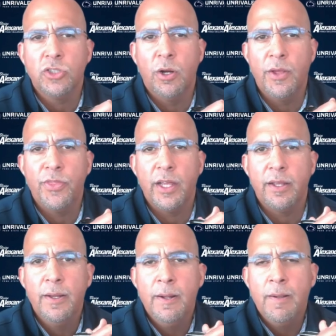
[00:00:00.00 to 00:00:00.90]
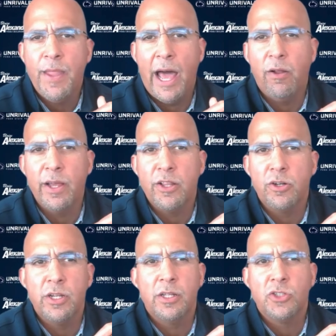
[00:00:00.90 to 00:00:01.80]
So I think not only
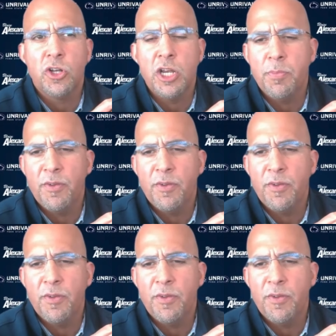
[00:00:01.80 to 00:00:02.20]
does there need